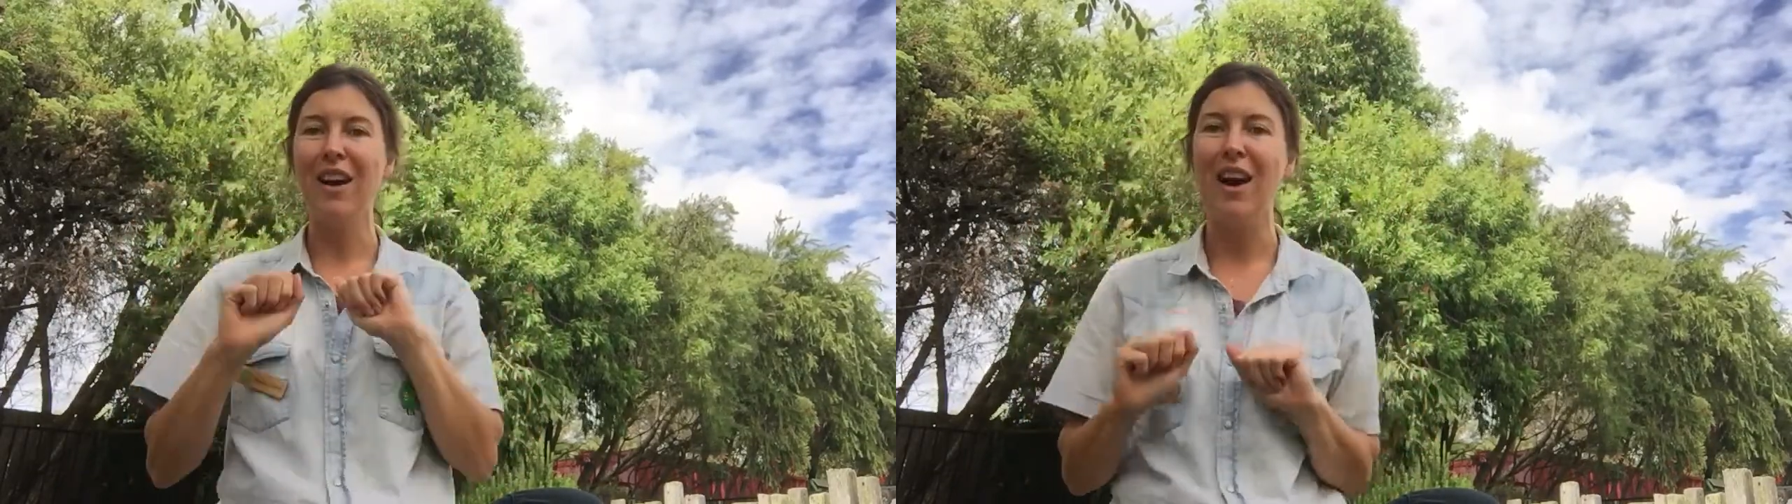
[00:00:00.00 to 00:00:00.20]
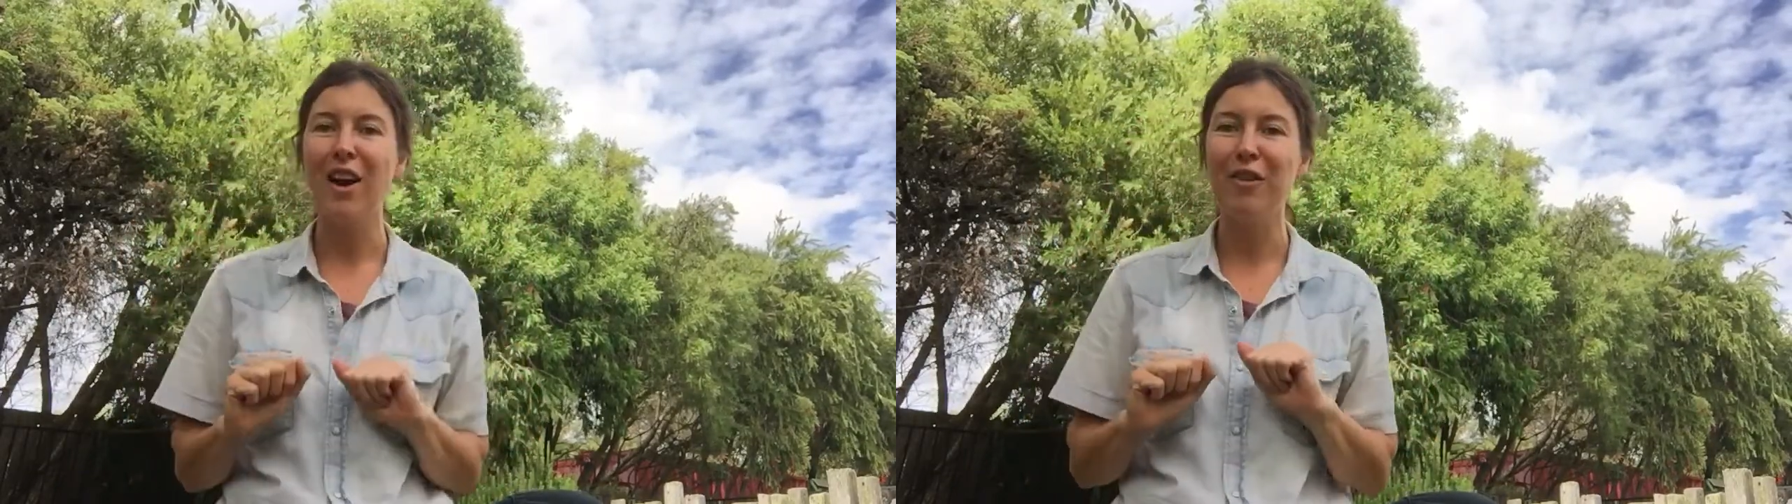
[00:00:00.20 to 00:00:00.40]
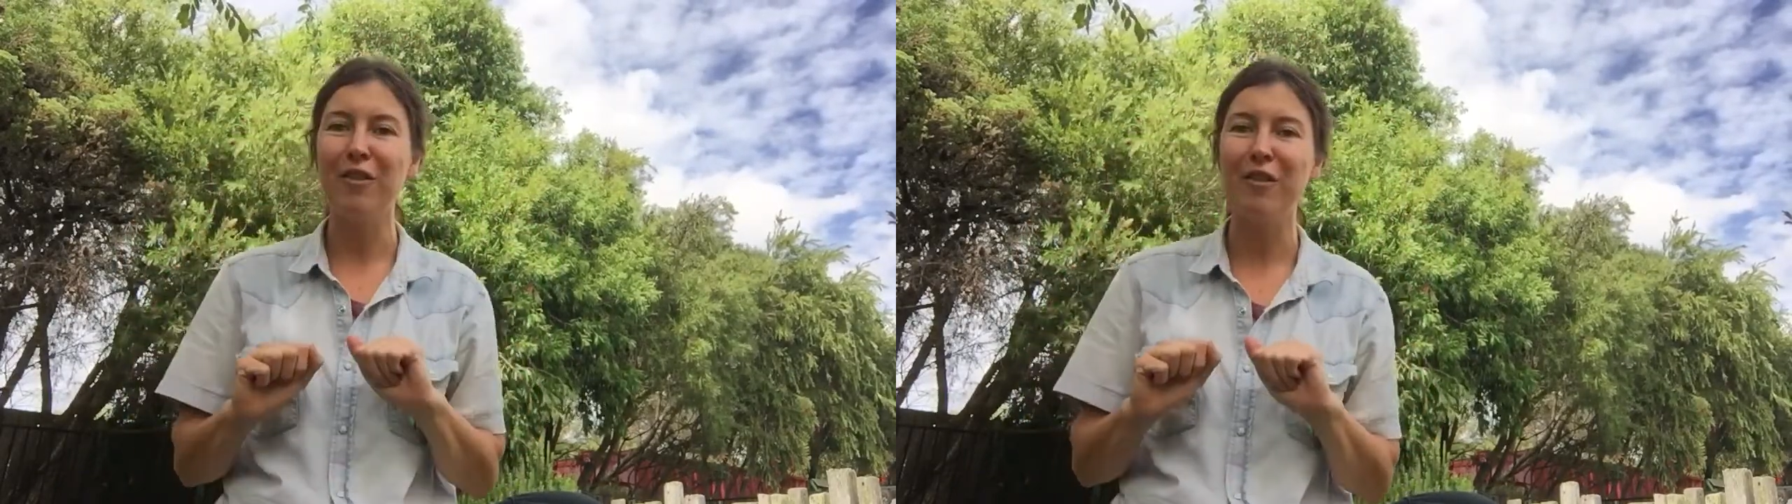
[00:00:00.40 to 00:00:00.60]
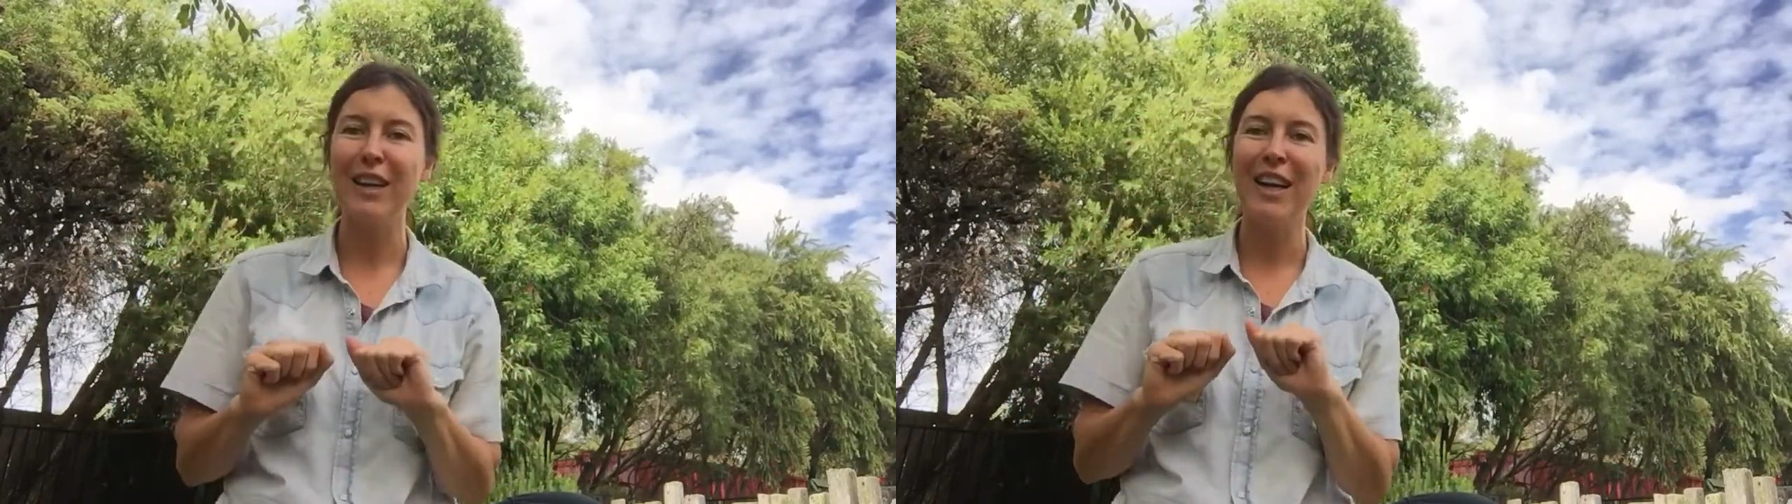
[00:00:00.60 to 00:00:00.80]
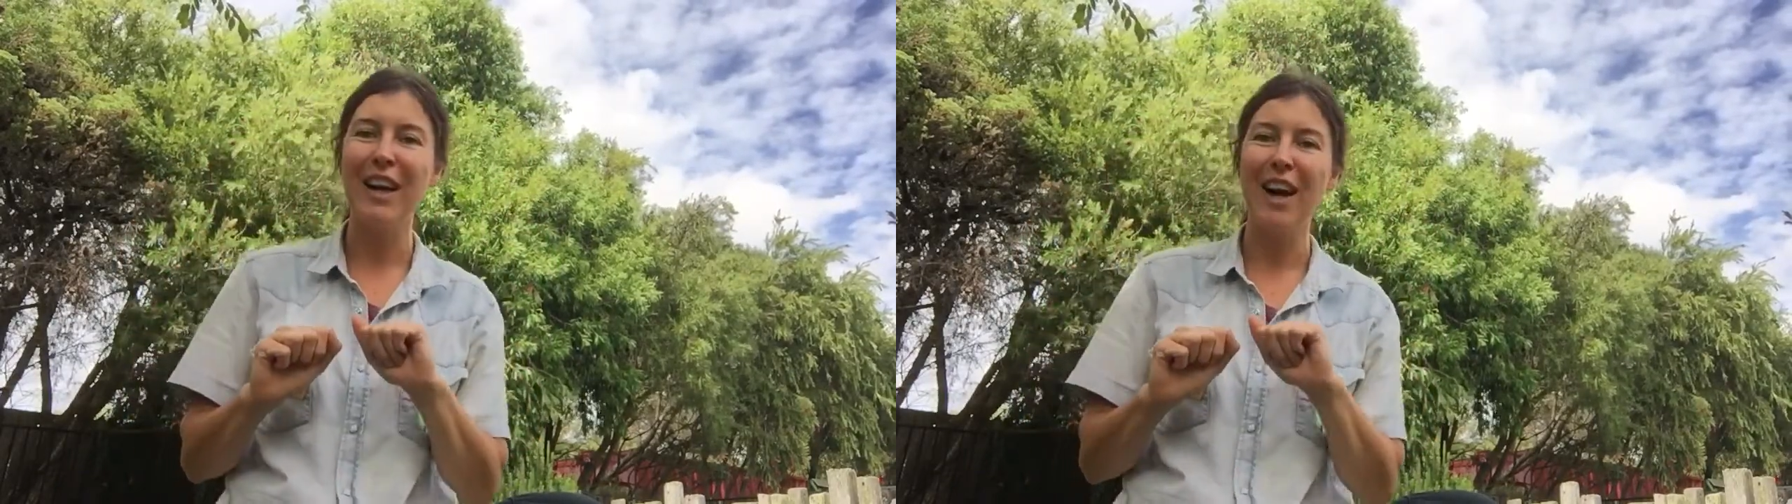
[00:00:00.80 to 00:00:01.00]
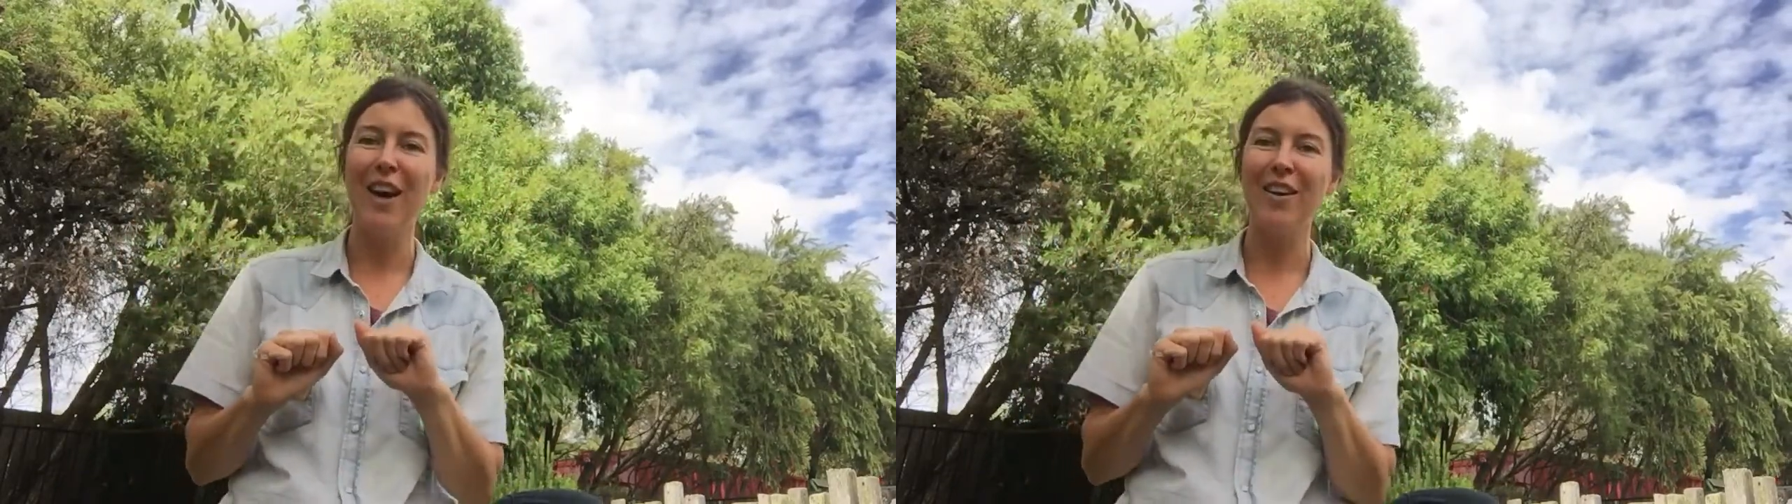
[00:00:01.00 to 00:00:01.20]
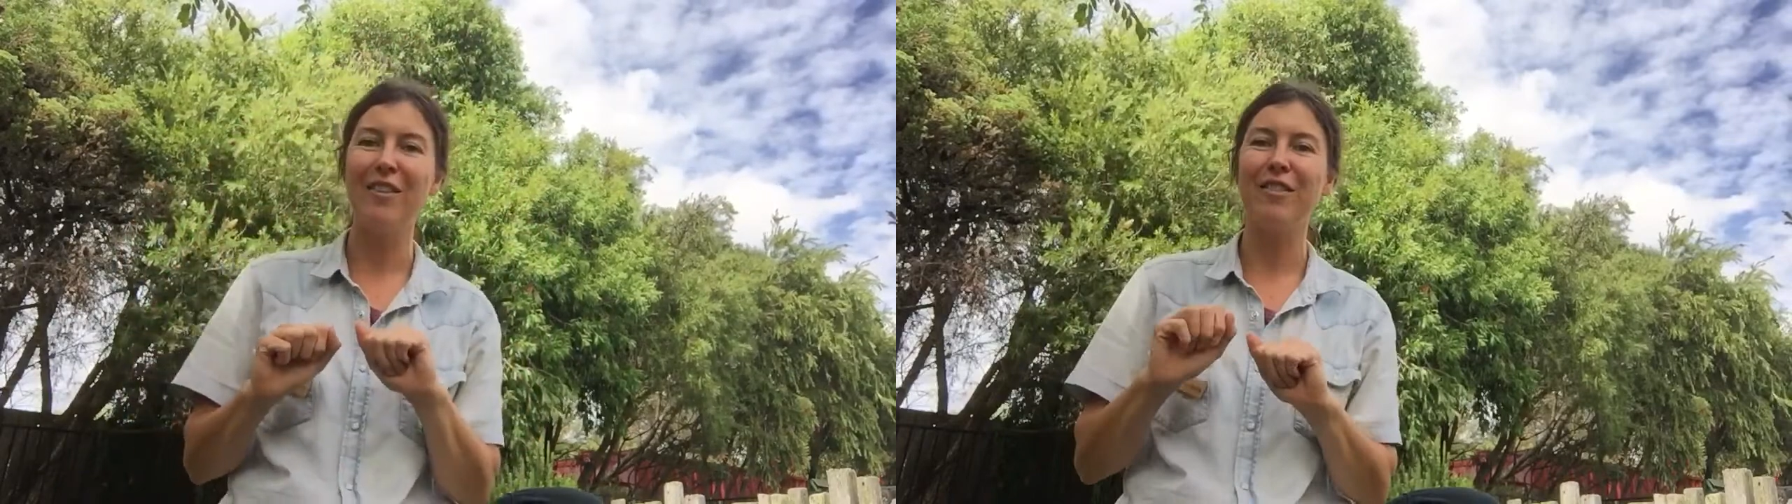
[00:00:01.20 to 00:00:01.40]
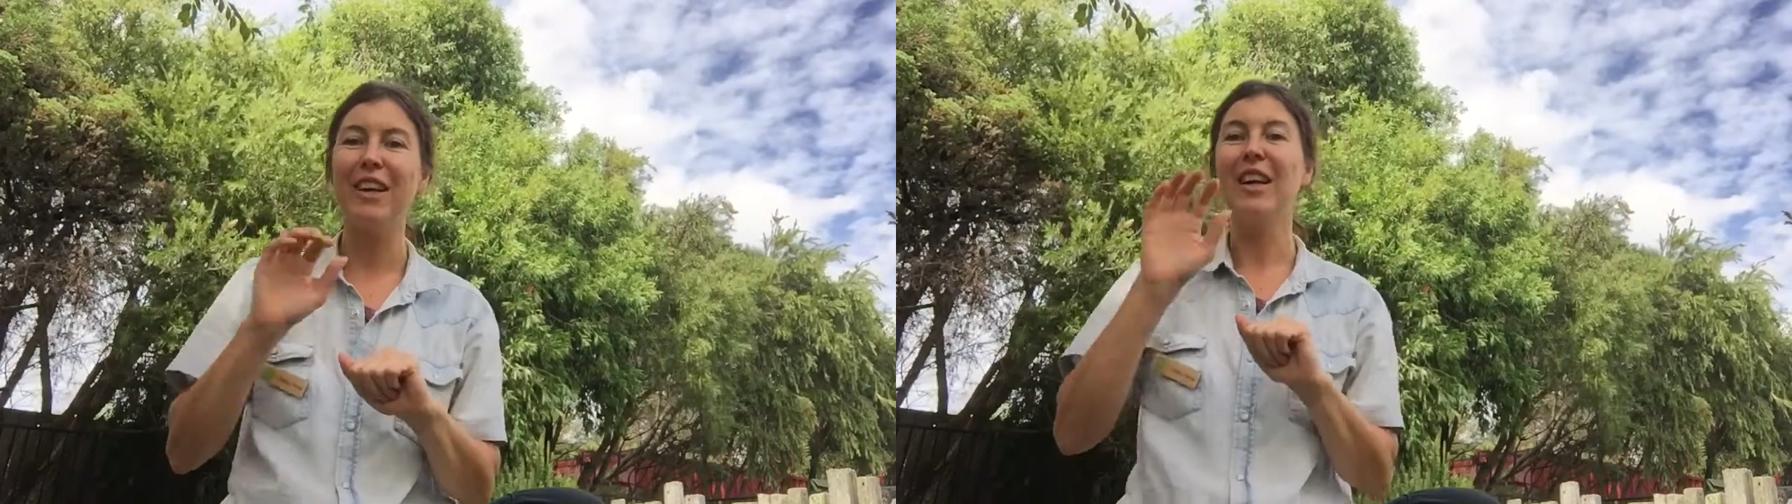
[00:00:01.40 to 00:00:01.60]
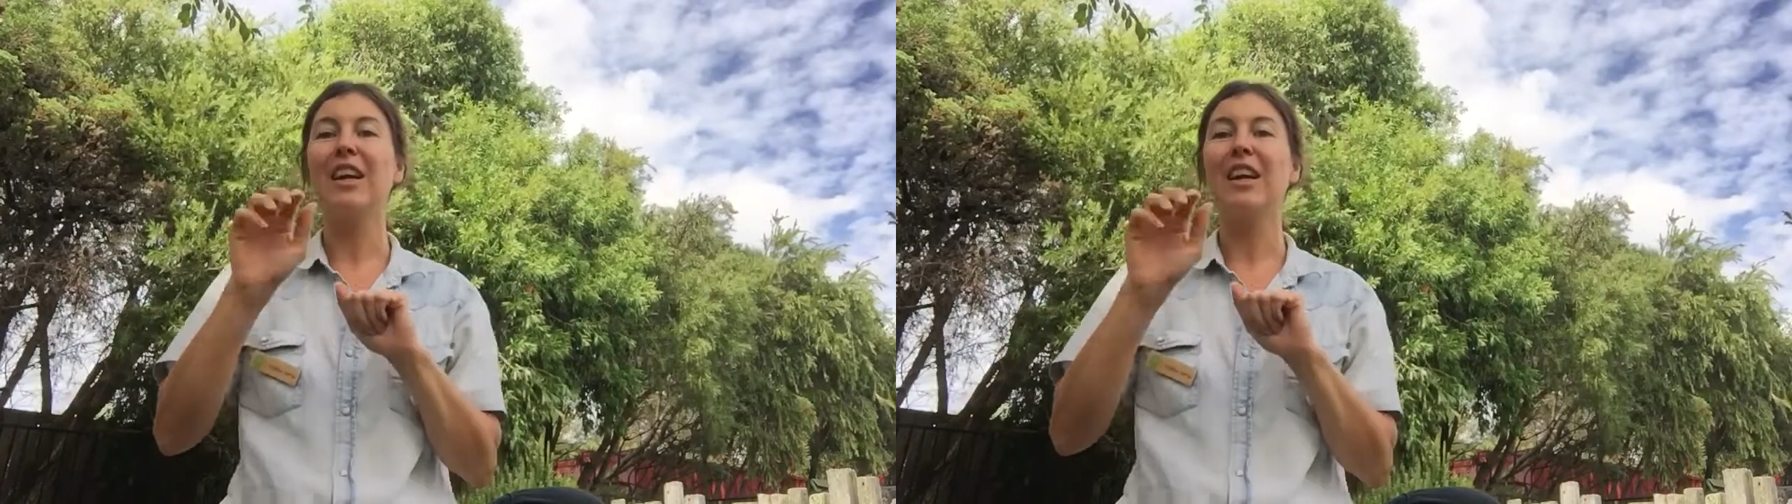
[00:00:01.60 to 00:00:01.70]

Hurry, hurry,